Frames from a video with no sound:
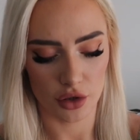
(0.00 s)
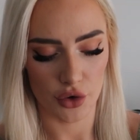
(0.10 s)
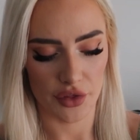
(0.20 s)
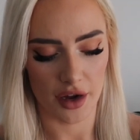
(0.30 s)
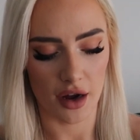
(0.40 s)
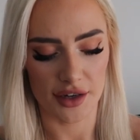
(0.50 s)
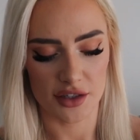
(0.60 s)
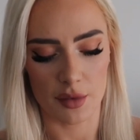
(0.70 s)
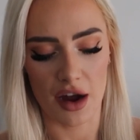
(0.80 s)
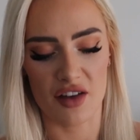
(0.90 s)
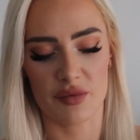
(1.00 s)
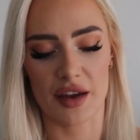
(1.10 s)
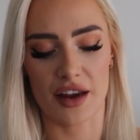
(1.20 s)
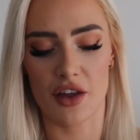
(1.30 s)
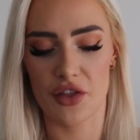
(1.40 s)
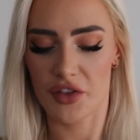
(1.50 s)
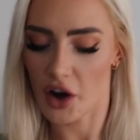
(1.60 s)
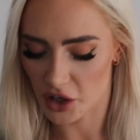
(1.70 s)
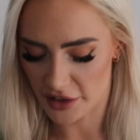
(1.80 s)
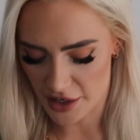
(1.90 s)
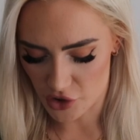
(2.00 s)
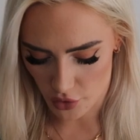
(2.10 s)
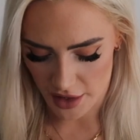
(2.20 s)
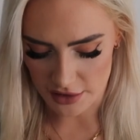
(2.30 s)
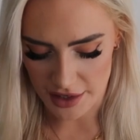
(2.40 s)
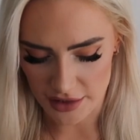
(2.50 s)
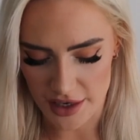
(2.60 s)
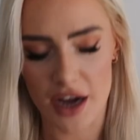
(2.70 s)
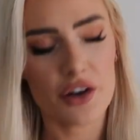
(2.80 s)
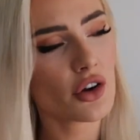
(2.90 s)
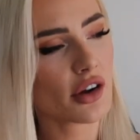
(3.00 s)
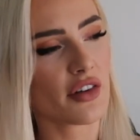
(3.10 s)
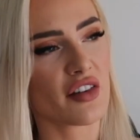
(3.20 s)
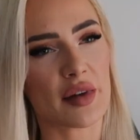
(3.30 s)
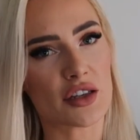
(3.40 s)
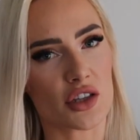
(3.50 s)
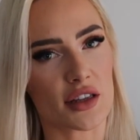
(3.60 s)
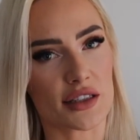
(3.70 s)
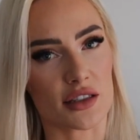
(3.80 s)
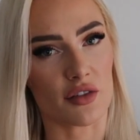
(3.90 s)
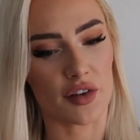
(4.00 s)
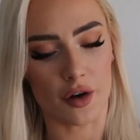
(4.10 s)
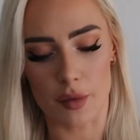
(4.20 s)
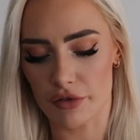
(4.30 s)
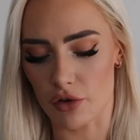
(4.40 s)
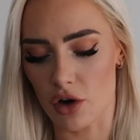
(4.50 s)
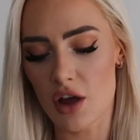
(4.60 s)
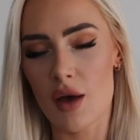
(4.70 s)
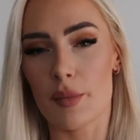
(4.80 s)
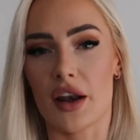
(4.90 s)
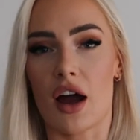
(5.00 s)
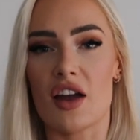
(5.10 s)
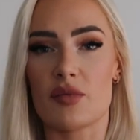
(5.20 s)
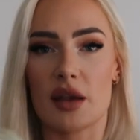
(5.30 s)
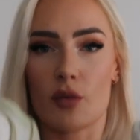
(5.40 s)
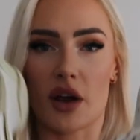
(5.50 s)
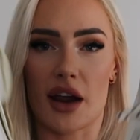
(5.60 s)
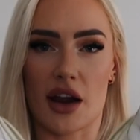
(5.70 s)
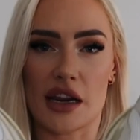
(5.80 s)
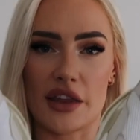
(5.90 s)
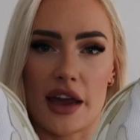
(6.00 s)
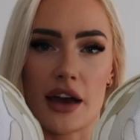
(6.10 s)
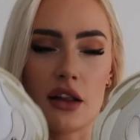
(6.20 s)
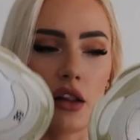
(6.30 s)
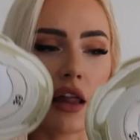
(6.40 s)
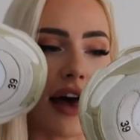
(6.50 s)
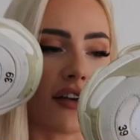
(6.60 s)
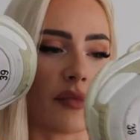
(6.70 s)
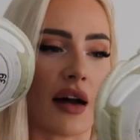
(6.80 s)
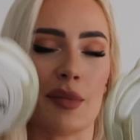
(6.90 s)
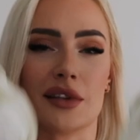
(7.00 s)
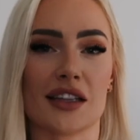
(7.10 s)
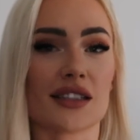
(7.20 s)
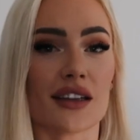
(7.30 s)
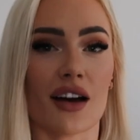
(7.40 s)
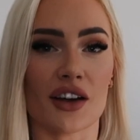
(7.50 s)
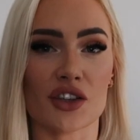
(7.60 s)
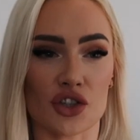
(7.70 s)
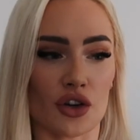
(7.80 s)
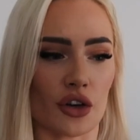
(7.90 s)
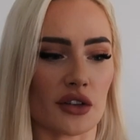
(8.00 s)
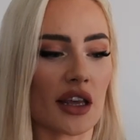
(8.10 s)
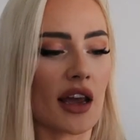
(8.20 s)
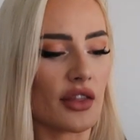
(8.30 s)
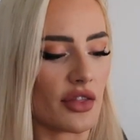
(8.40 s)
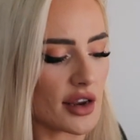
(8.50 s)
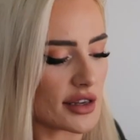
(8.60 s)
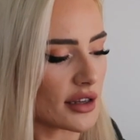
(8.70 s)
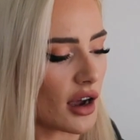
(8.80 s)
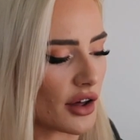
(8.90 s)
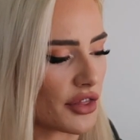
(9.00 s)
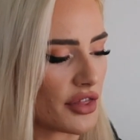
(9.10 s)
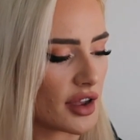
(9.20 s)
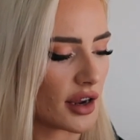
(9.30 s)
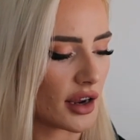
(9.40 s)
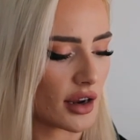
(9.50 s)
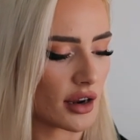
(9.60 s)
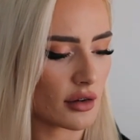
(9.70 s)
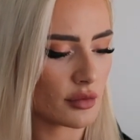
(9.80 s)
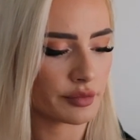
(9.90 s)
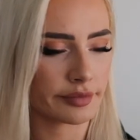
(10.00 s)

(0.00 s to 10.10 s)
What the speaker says: clothing item I have been thoroughly enjoying lately, I don't know if I've mentioned these in a video before, but I've been wearing the hell out of my Balenciaga shoes. These are the